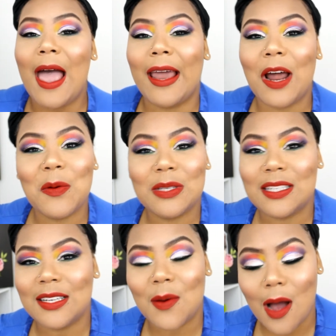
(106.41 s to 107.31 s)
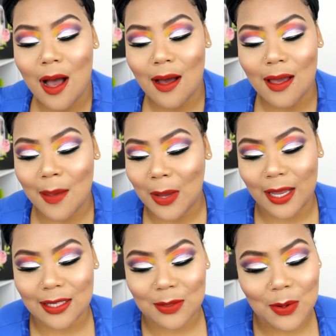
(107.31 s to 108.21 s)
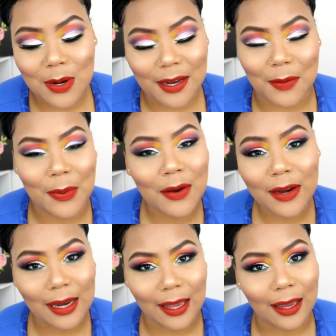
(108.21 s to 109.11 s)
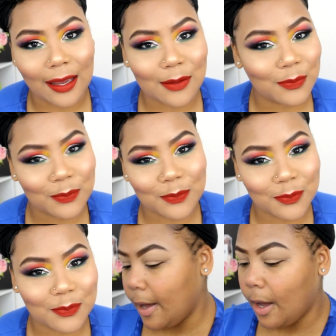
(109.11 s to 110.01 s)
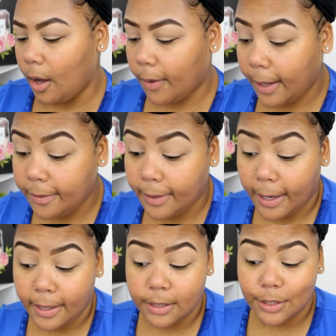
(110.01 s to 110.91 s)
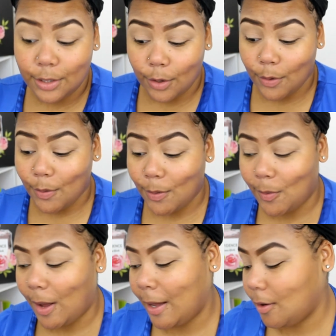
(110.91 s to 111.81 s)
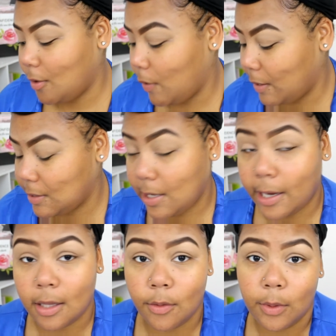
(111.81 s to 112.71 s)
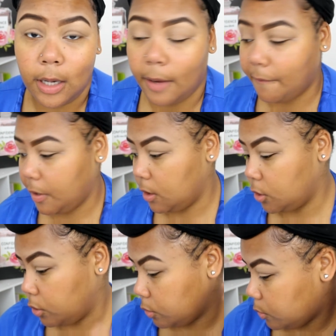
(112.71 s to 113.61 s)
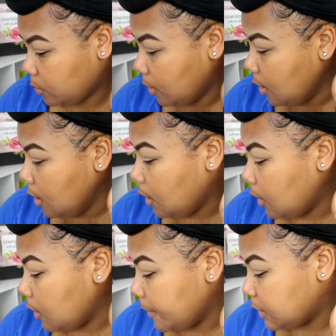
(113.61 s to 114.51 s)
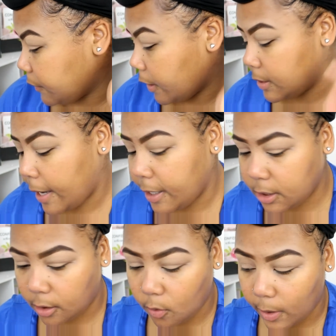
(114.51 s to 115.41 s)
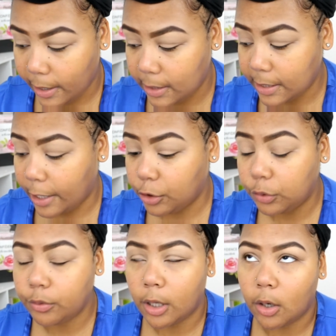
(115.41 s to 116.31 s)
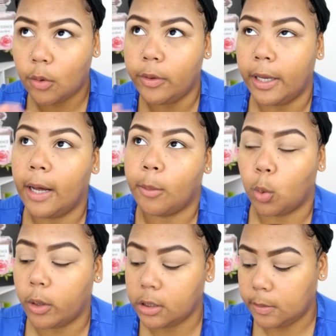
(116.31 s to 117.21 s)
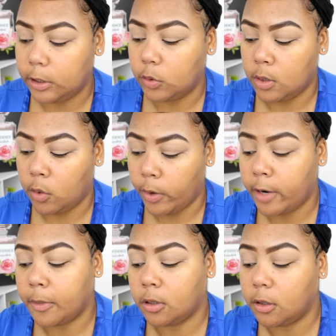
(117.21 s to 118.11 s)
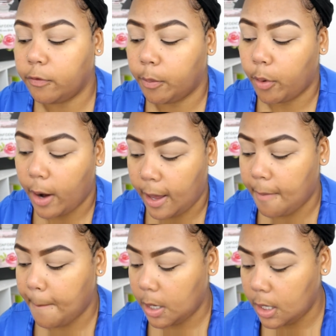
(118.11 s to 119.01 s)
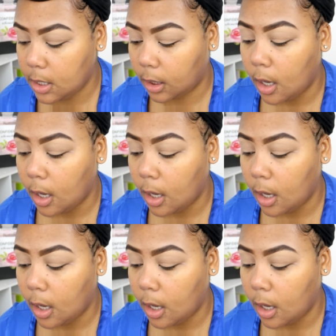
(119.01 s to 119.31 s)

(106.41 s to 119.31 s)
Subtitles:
I will see you all in my next tutorial, period. Okay you guys, so I don't know exactly what I'm finna do as far as eyeshadow wise. I do know that I'm going to be doing a rainbow look for Pride Month,